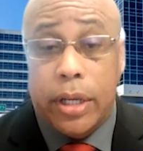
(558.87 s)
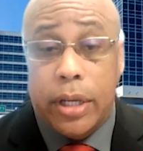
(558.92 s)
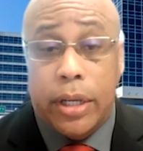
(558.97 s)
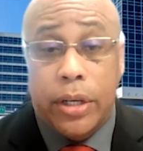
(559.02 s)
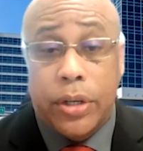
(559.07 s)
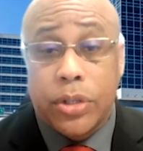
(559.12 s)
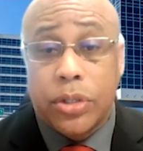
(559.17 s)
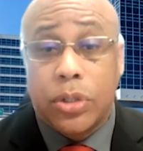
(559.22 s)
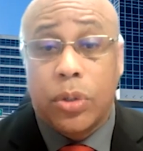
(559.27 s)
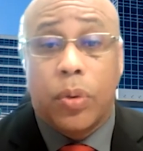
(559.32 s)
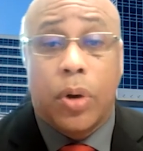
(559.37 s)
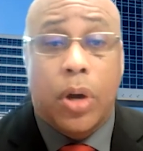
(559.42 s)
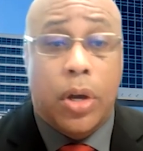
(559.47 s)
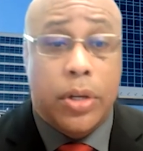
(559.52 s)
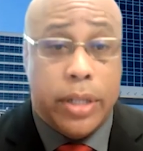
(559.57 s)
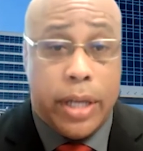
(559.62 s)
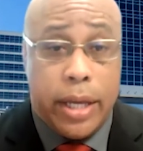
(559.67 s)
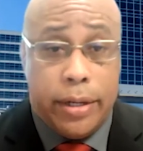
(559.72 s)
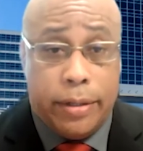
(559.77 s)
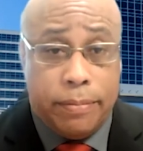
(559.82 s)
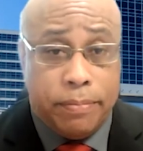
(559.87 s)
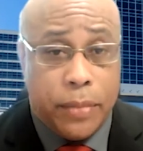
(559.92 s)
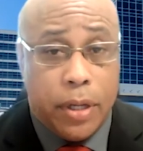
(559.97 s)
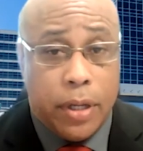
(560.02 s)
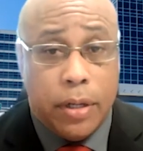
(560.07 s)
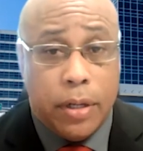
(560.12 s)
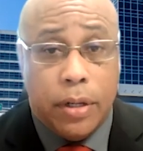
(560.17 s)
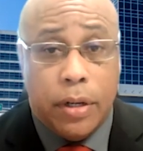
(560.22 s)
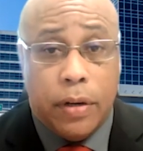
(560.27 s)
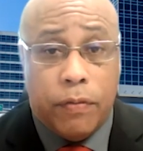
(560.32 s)
Here's the raw data
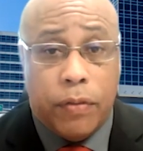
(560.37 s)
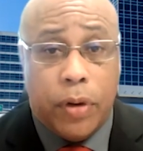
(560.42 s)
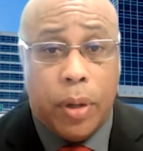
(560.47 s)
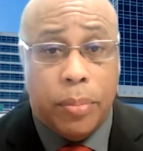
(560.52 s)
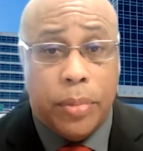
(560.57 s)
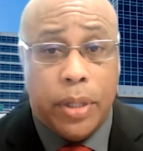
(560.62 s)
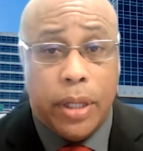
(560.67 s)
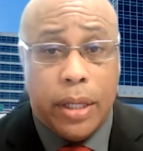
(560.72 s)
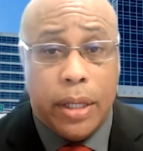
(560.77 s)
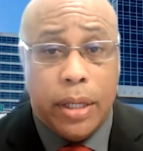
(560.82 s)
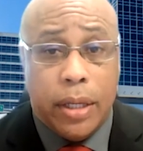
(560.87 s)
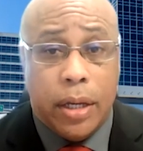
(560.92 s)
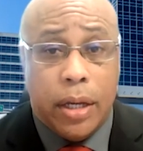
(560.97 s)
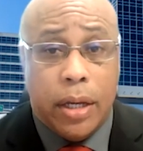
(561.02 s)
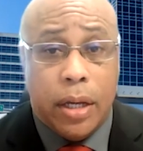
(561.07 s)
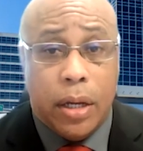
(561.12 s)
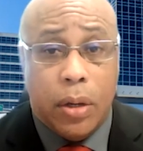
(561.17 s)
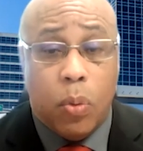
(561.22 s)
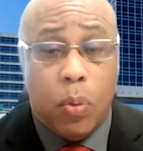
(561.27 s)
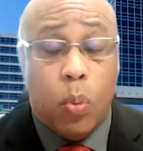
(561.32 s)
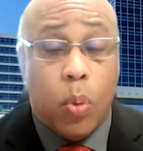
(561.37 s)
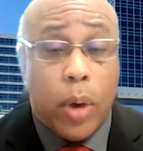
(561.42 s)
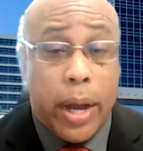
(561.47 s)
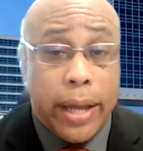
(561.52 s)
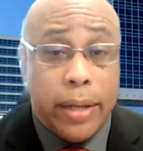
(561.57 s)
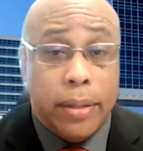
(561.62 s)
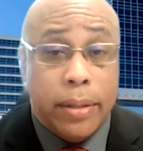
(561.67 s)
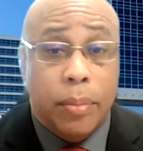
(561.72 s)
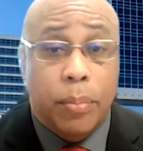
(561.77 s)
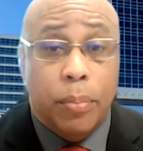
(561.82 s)
from the
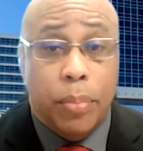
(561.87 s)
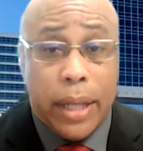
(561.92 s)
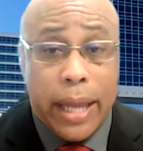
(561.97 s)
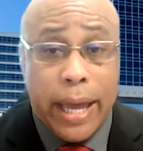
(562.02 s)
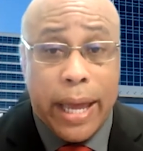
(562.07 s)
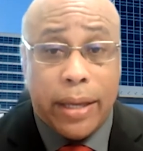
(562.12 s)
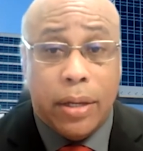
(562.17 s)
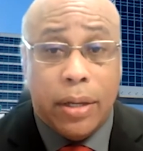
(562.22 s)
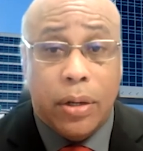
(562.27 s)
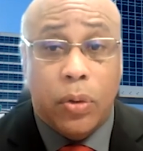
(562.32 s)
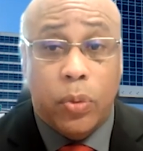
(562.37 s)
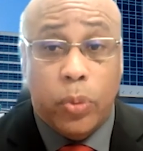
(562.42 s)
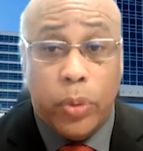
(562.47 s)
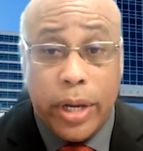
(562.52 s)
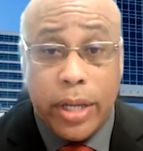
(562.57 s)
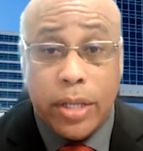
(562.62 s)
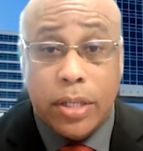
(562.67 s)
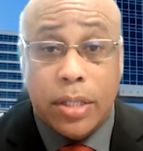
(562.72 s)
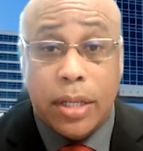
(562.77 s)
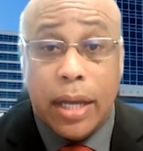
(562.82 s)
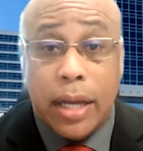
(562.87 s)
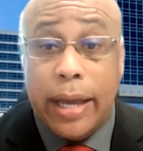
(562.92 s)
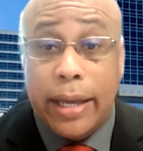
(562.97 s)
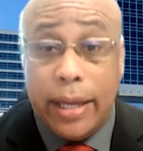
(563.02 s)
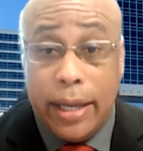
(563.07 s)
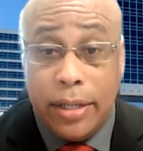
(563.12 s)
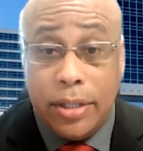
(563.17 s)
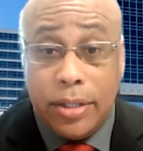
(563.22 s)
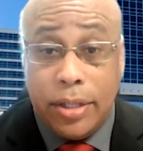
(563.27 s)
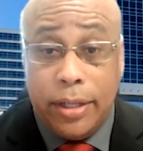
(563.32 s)
white-Black race
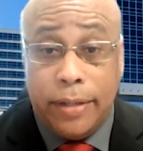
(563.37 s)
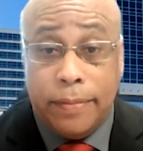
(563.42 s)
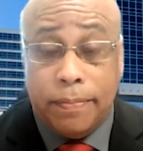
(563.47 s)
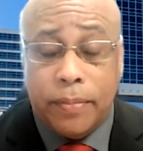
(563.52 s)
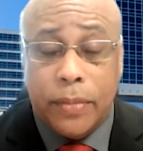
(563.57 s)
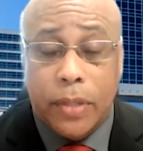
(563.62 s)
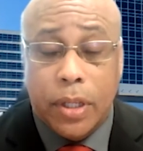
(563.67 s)
IAT.